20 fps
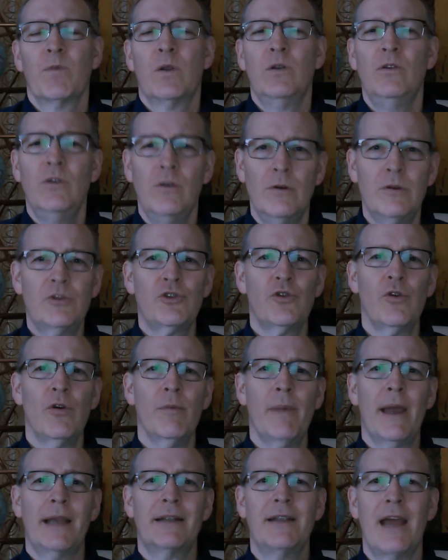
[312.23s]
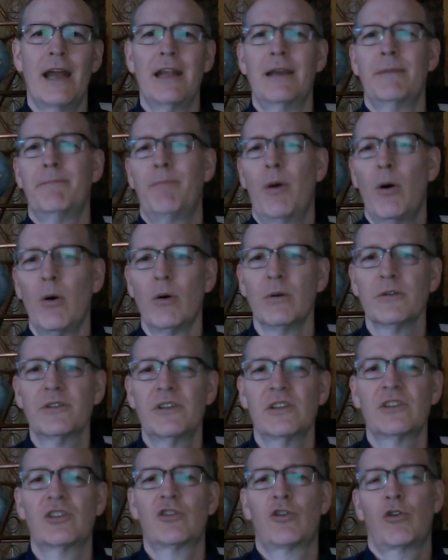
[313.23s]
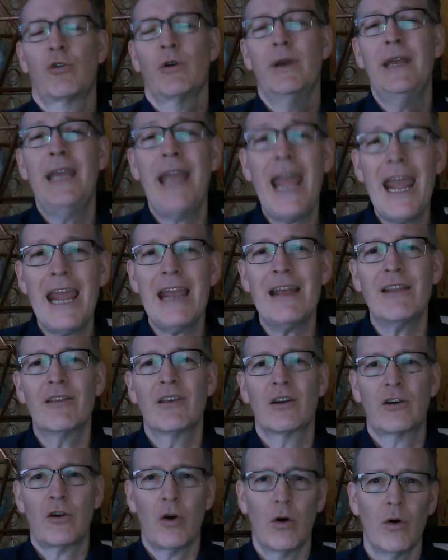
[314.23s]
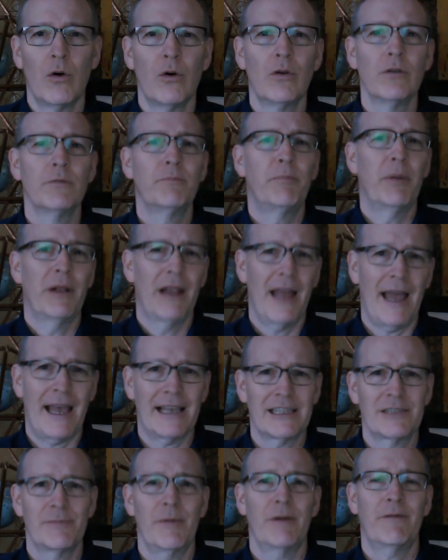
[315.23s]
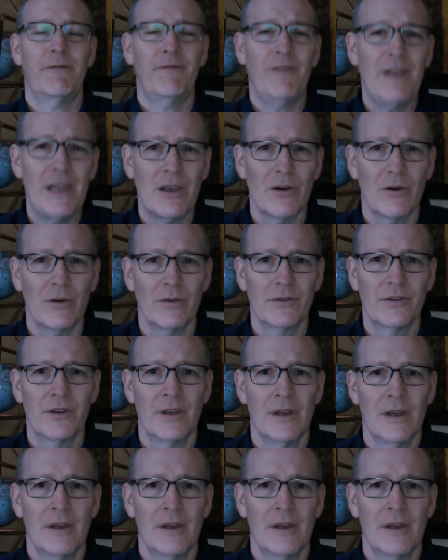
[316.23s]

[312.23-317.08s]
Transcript: Neutral magnetic pulses create the cold plasma field.